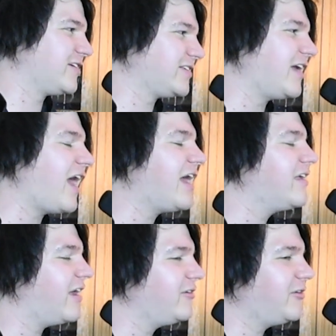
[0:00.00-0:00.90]
cause
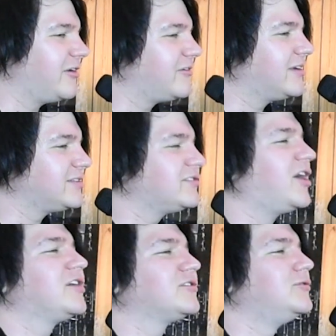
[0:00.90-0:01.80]
I don't know, I don't get to
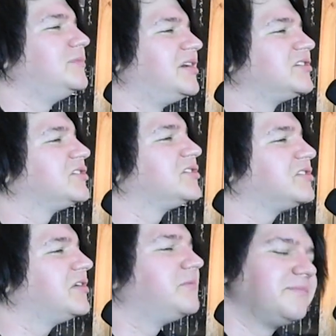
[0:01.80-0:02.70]
talk too much.
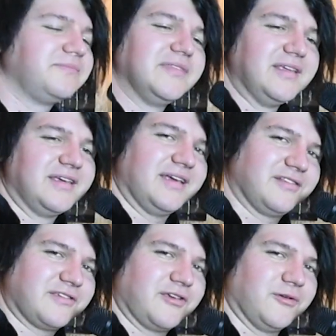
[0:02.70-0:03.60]
So
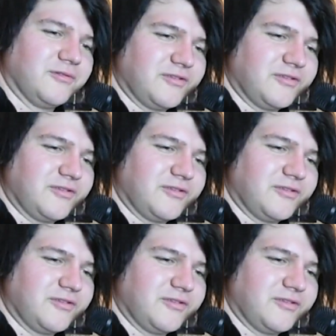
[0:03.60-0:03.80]
it's cute.